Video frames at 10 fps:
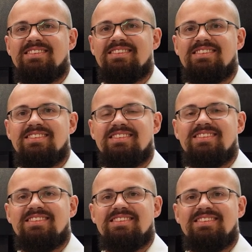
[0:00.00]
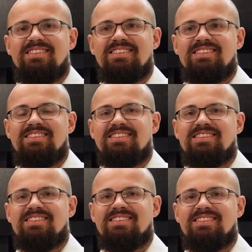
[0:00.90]

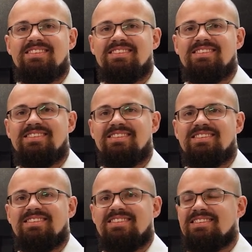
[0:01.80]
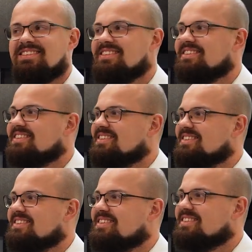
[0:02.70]

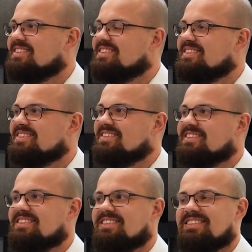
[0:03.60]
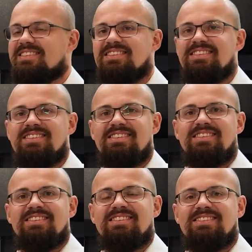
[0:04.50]

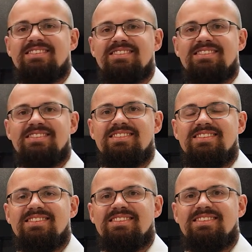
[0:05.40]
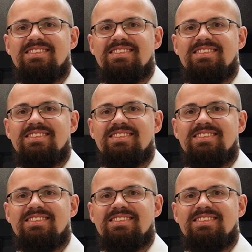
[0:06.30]
(not speaking)